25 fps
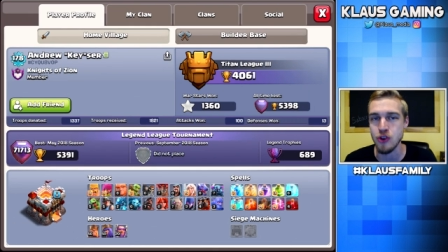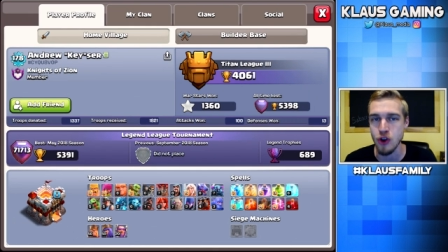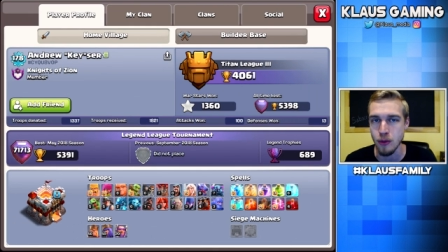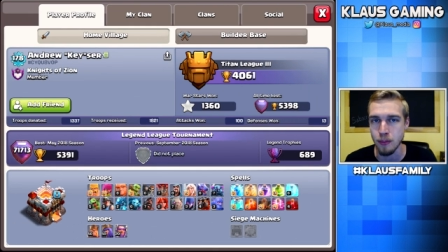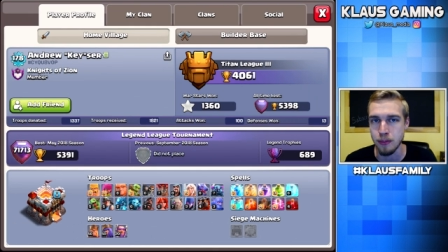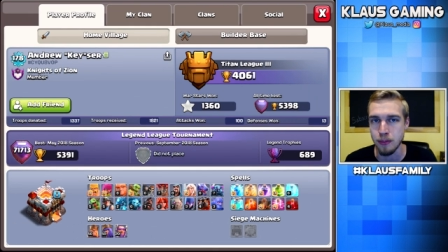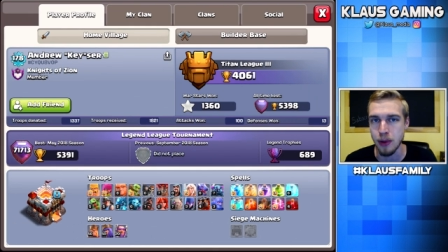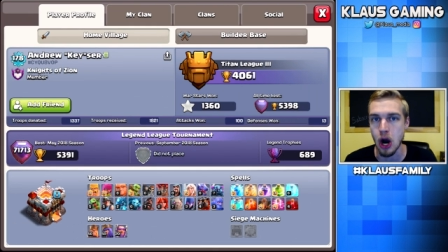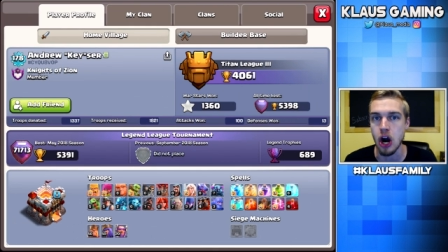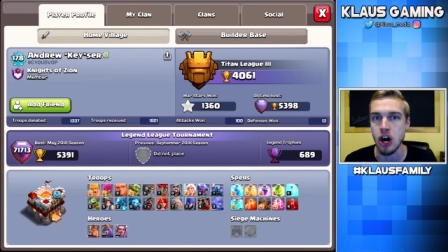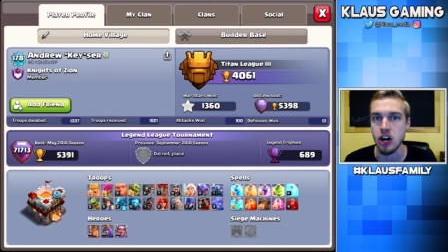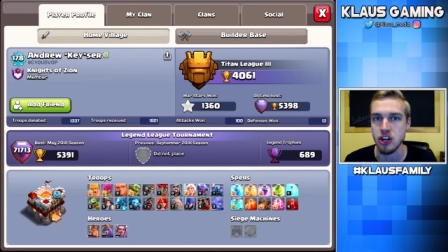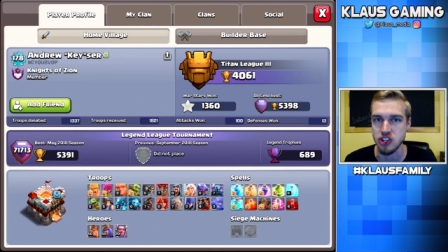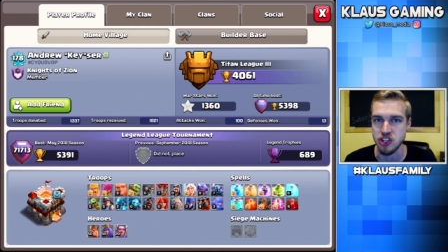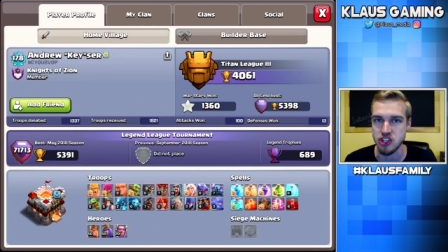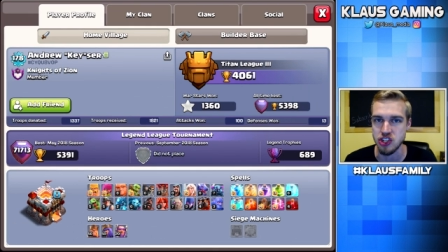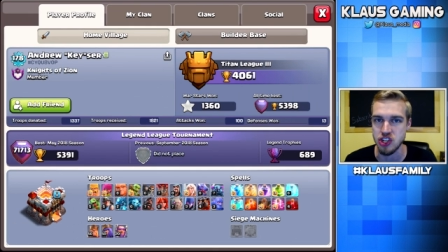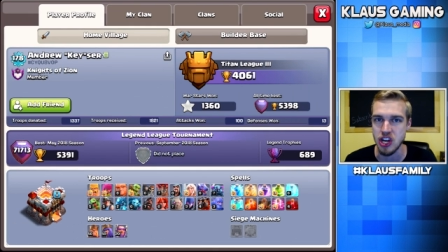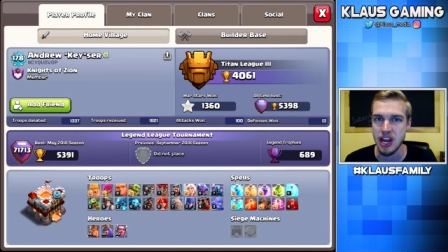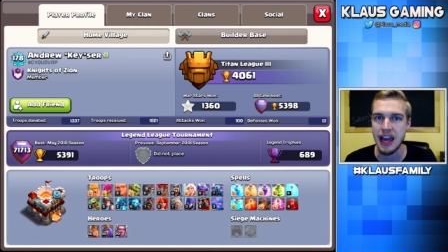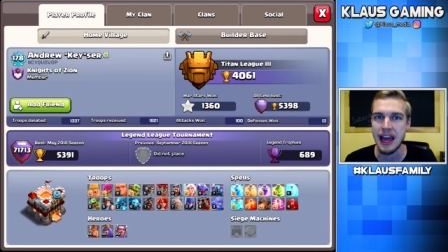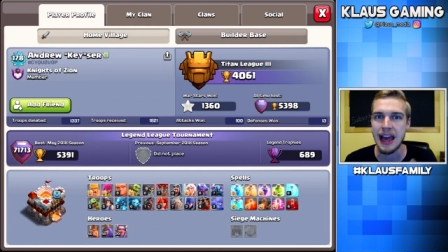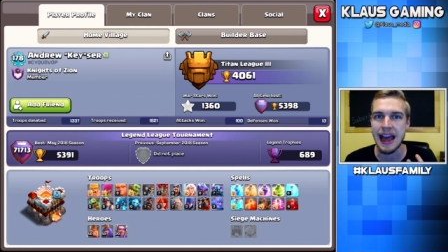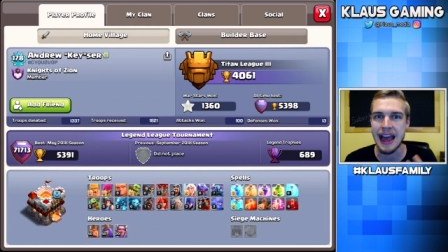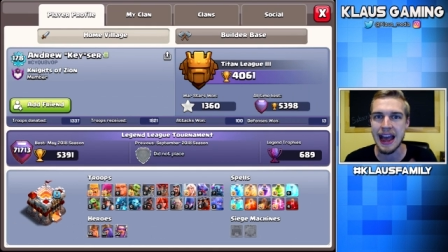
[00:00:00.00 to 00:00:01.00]
your
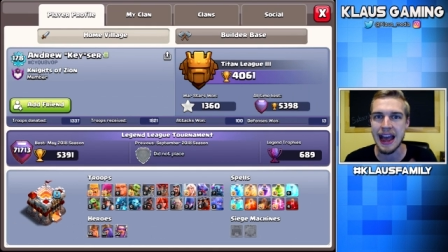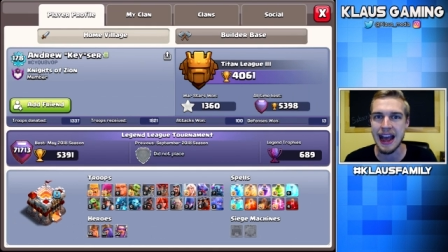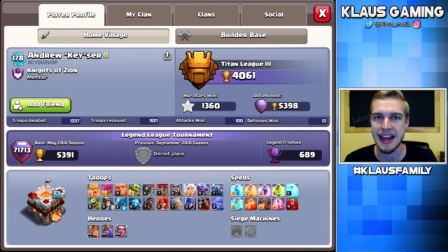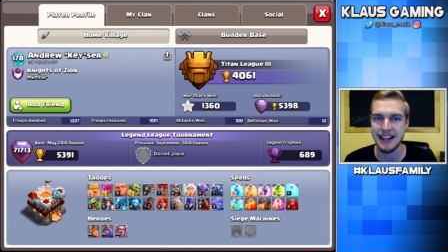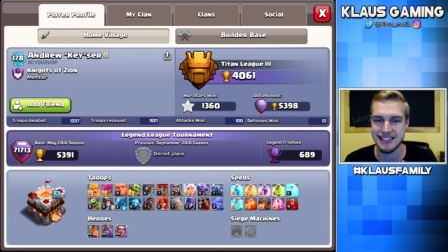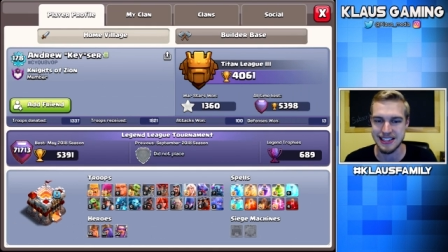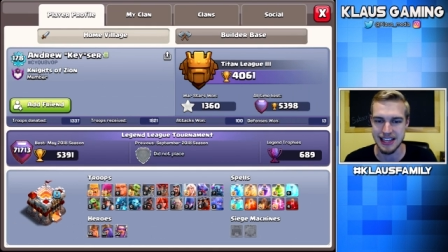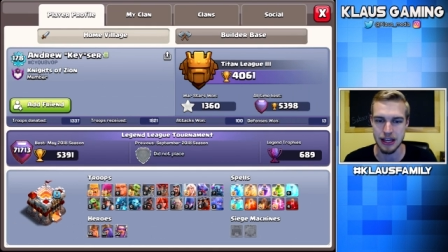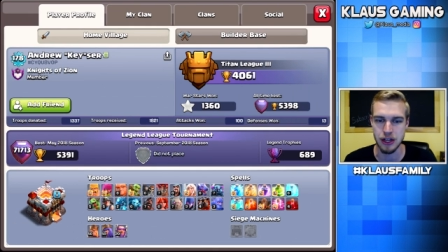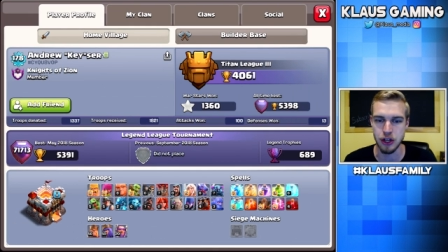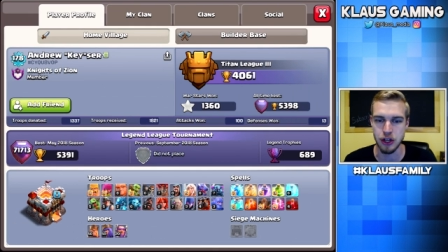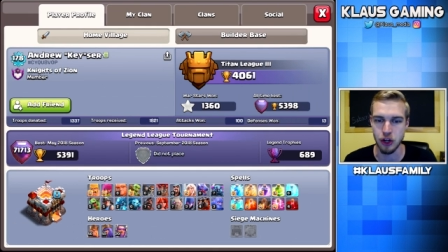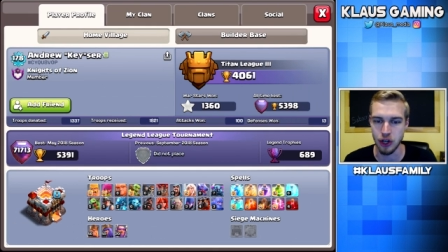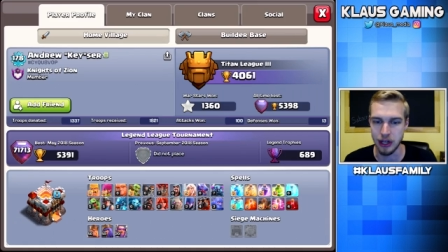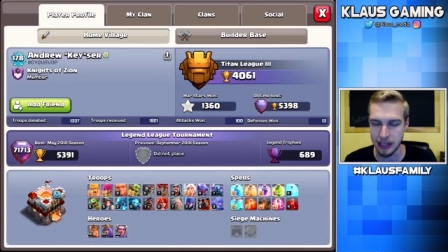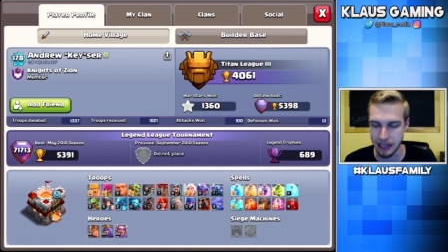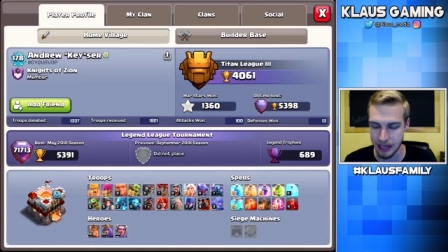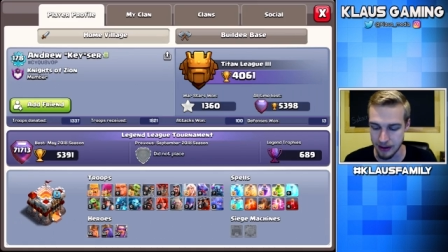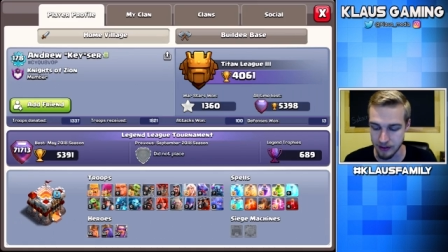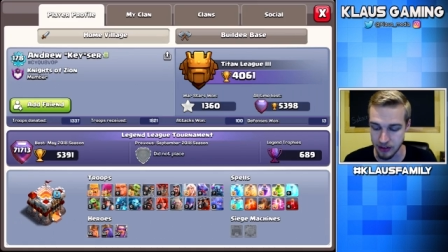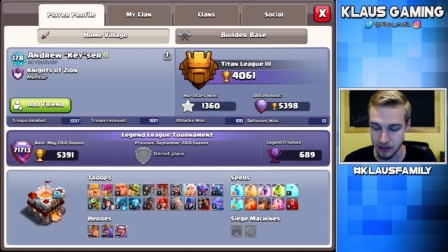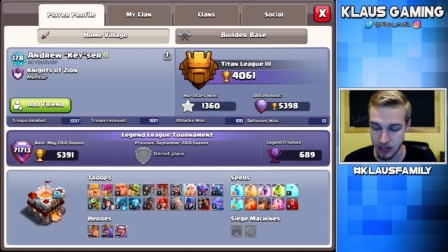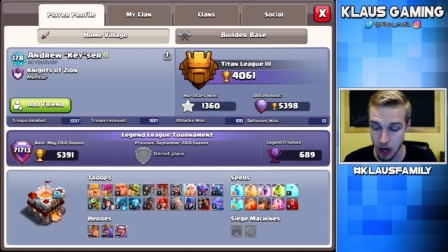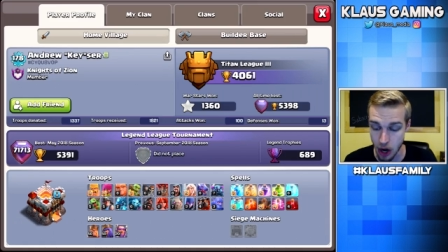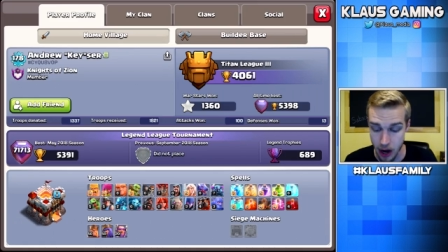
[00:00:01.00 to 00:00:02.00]
barch at Town Hall
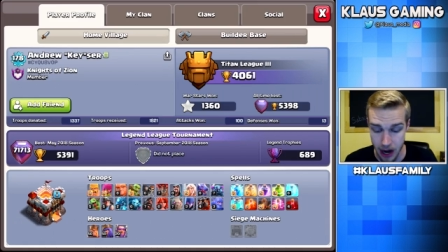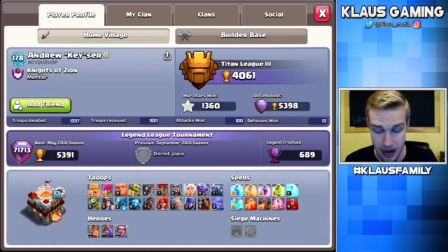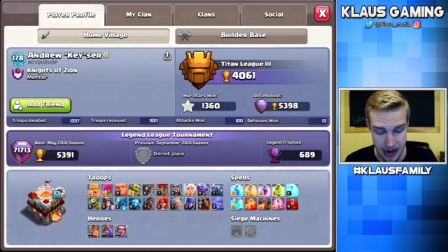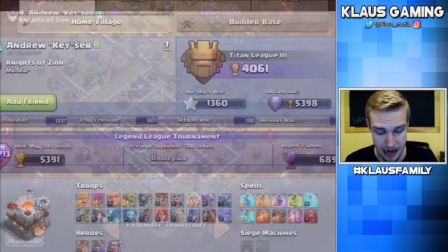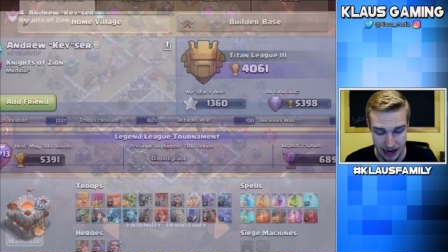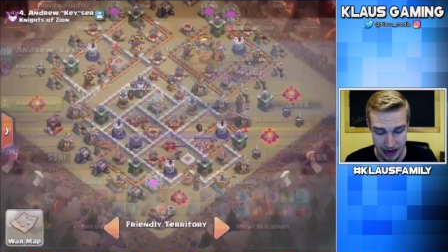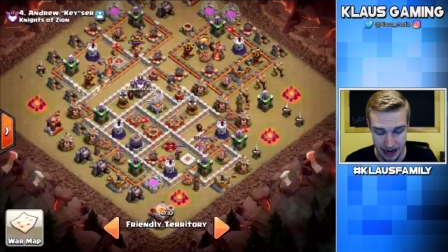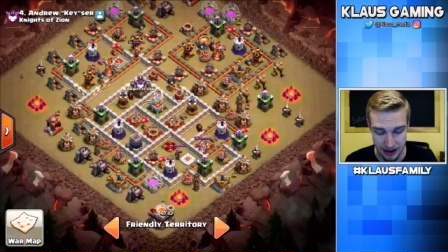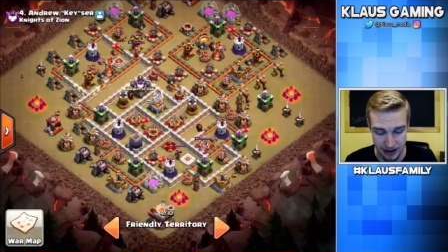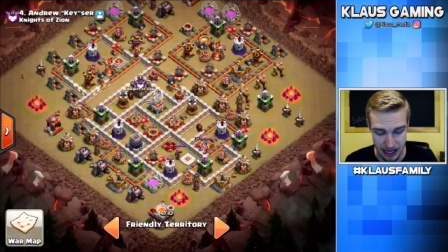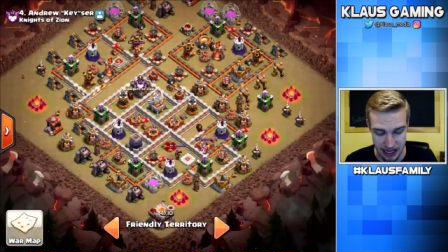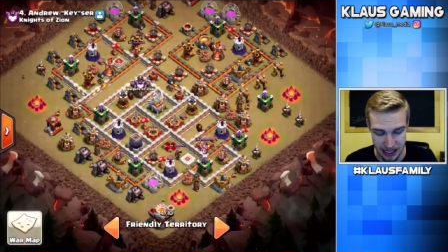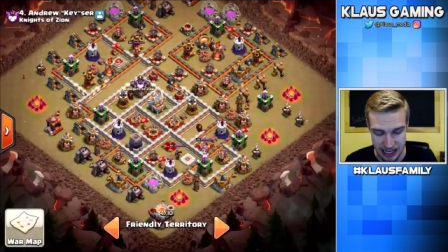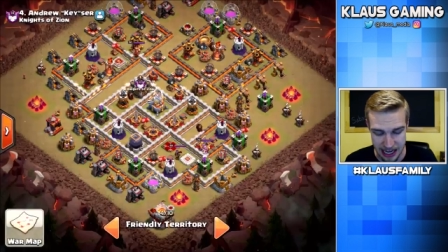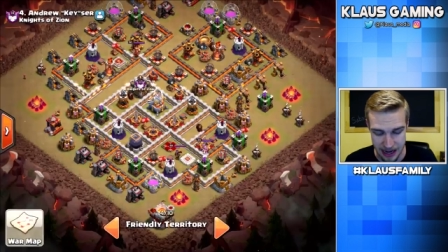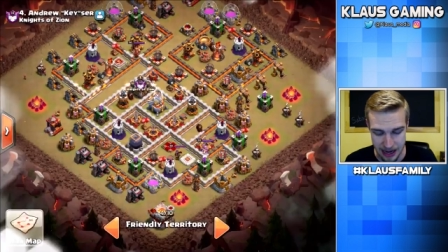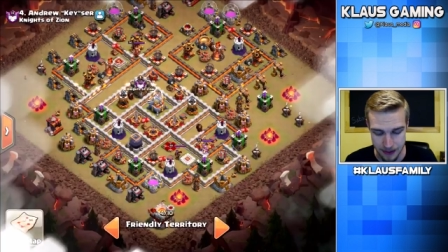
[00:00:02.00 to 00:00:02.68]
eleven. All right, I got to